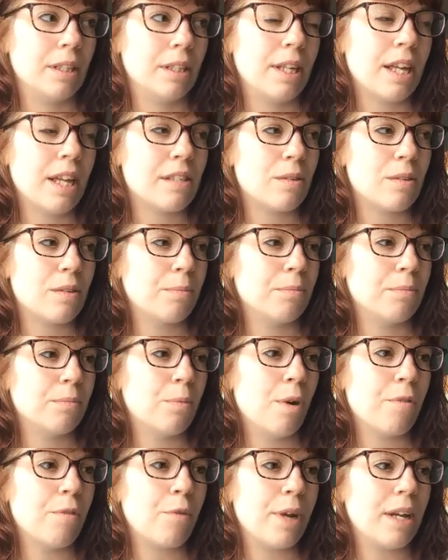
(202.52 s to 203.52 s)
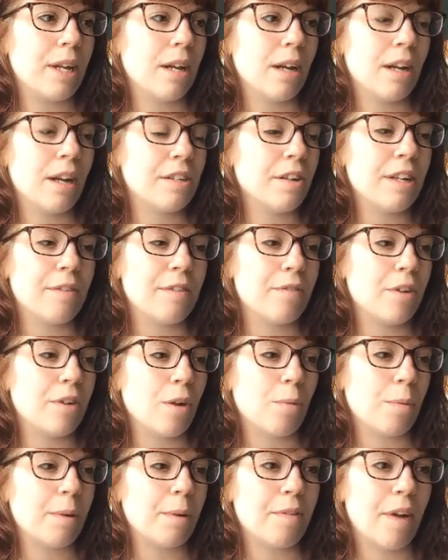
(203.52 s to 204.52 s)
So what have we? I don't even
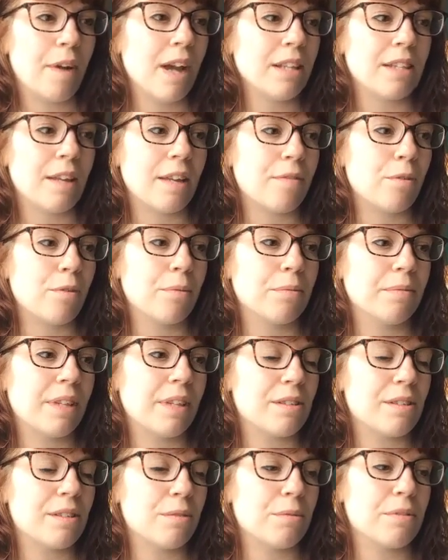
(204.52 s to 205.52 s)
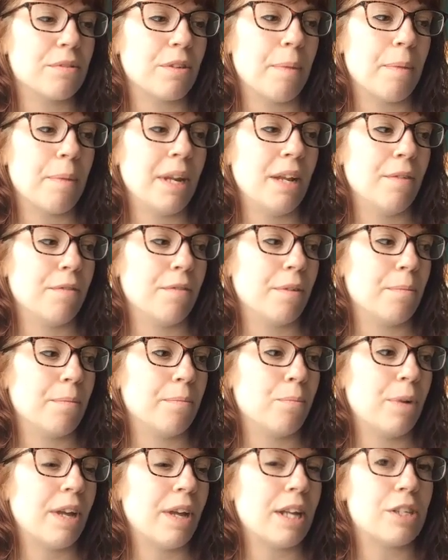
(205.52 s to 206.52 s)
know what we've had. There's all so many of
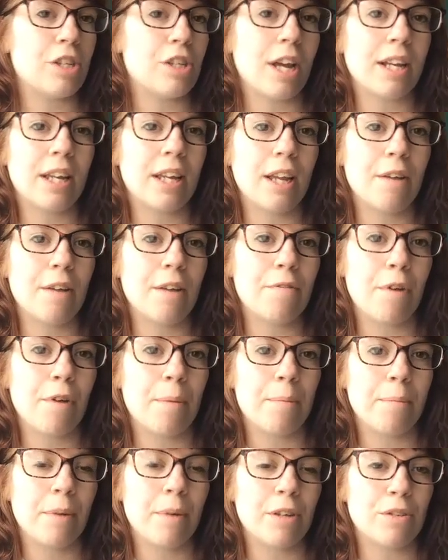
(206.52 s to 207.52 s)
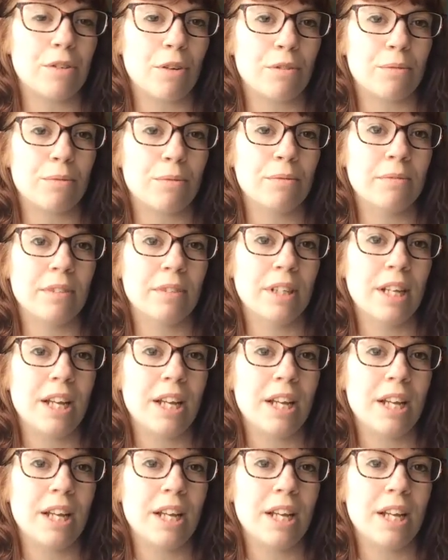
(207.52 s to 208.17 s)
them. We had Jaki from A Doddle.